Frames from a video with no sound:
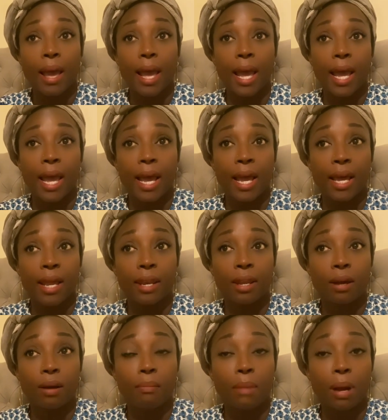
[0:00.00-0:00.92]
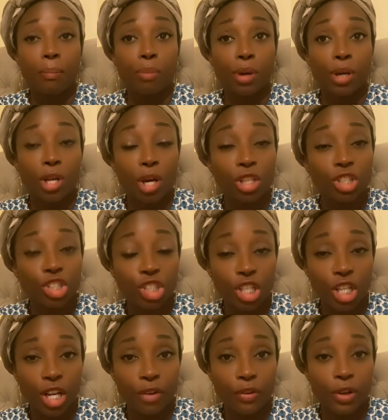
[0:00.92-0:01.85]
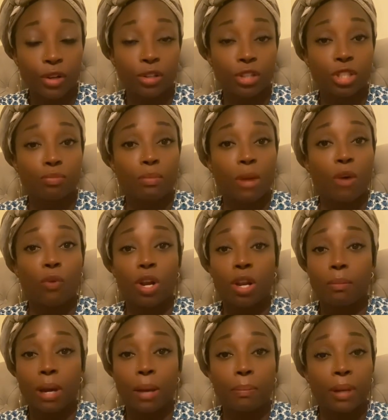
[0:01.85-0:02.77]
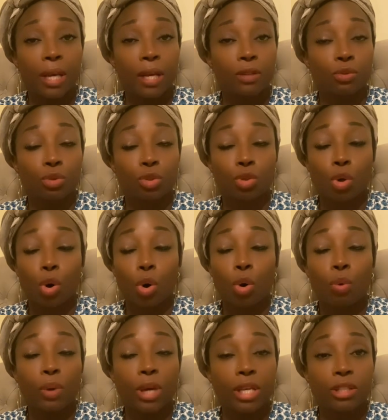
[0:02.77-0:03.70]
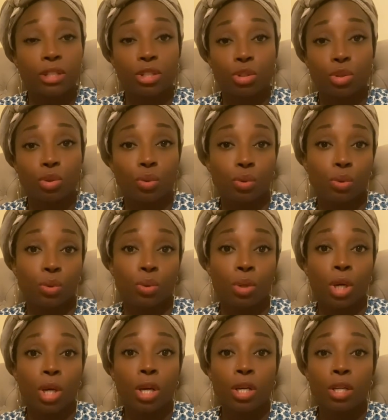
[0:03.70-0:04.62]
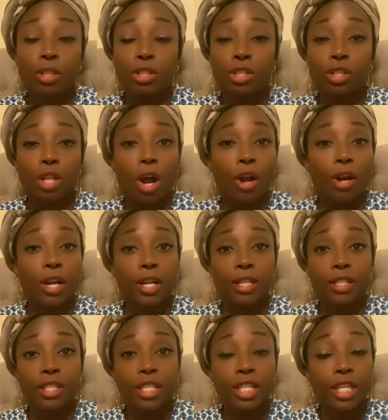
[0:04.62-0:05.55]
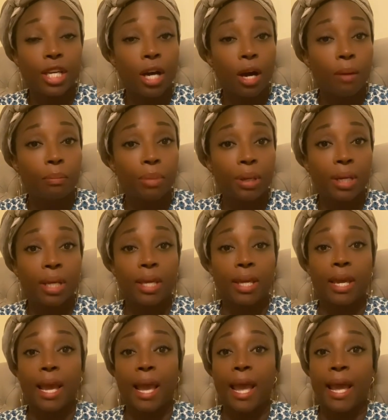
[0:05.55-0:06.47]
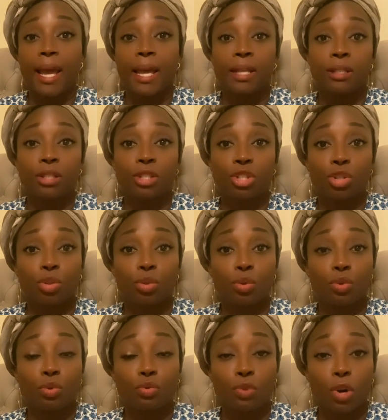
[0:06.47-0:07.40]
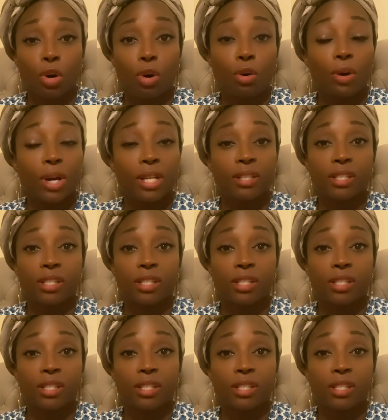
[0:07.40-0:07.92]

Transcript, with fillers: and my production area because one of my plans was always to start a tea company and to grow and